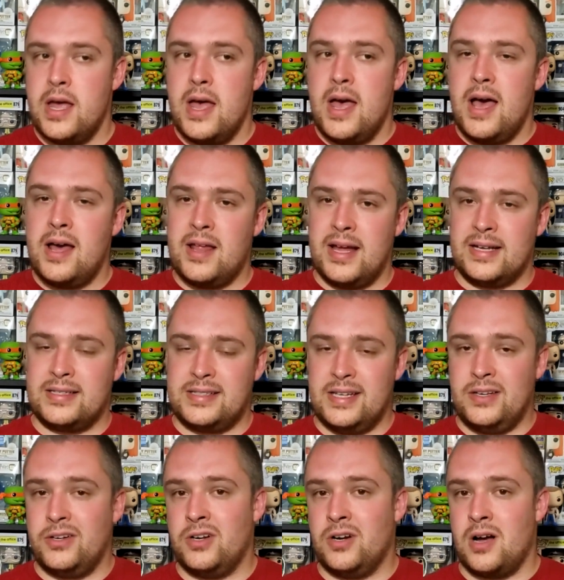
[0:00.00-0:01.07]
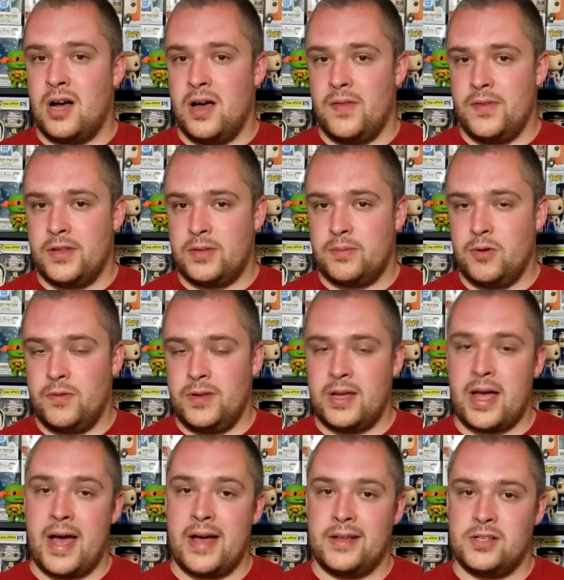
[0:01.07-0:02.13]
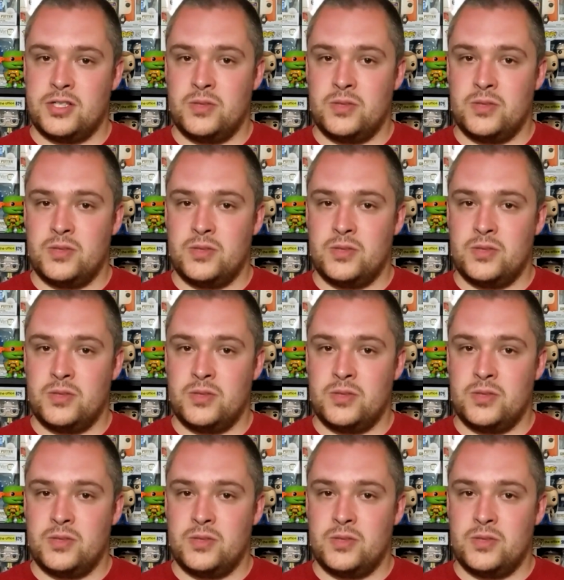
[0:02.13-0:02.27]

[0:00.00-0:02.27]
I like seeing her on this movie as